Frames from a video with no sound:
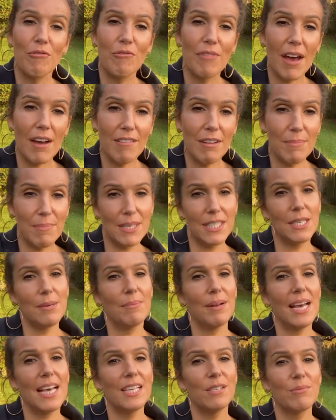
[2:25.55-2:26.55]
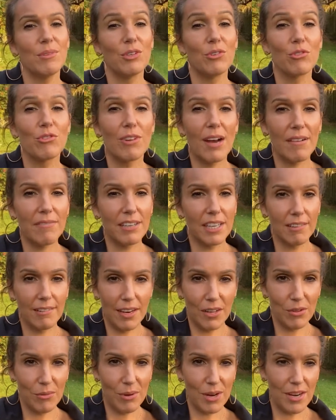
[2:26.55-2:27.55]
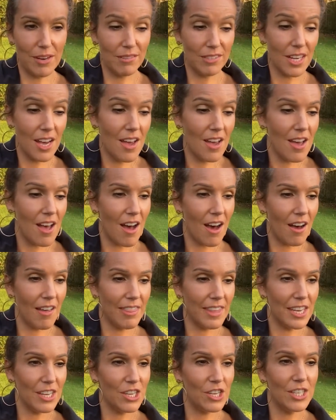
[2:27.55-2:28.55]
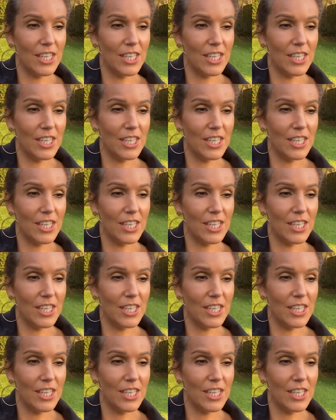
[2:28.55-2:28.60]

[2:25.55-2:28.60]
very busy place when you're traveling around the world, I think you